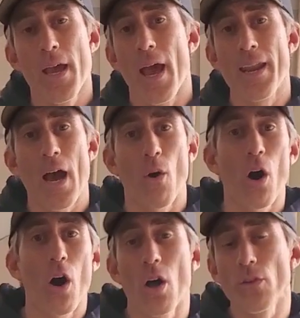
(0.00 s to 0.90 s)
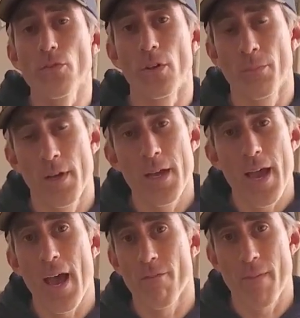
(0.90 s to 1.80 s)
and now all of them
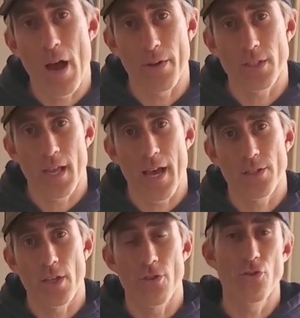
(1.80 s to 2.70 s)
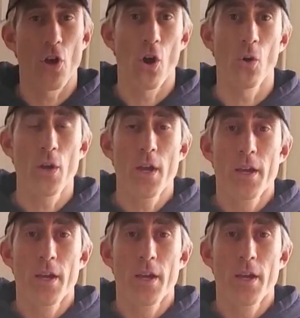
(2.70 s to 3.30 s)
have Maui slots. And so,